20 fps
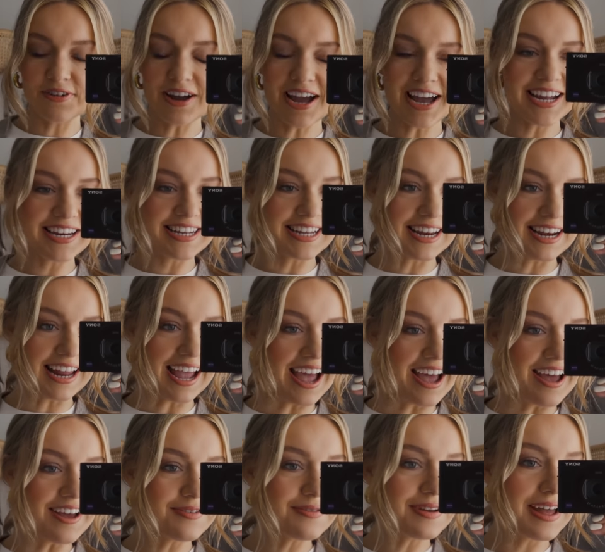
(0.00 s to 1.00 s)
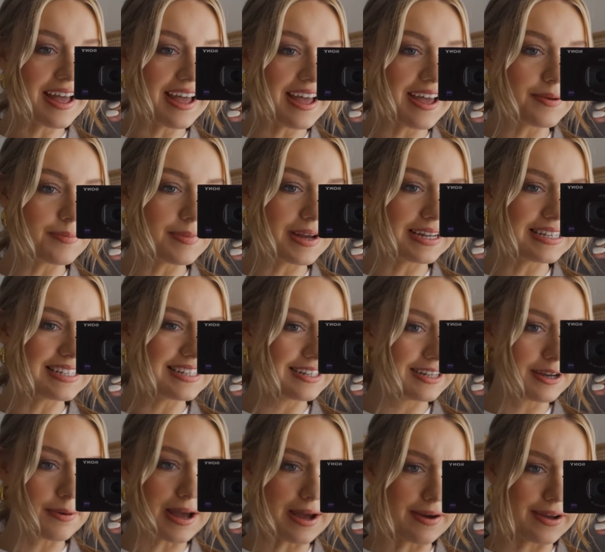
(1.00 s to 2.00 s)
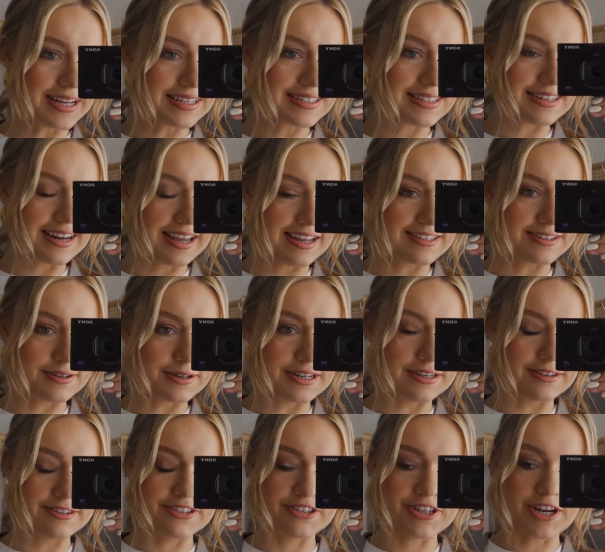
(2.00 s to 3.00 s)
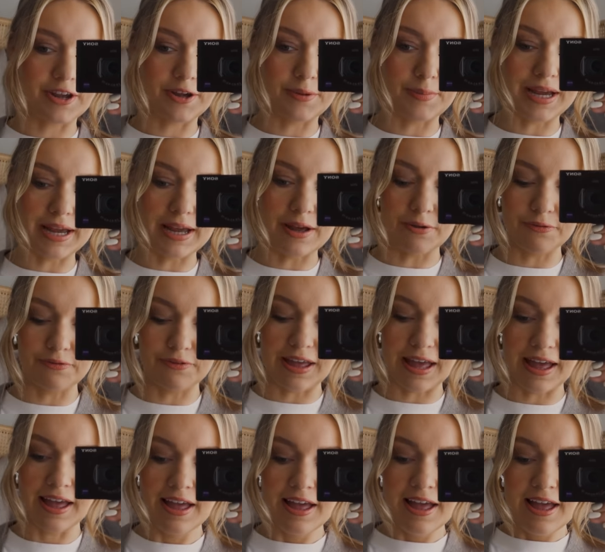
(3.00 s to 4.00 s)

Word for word: Friday now. Um, I didn't go out yesterday, so I didn't show you my outfit.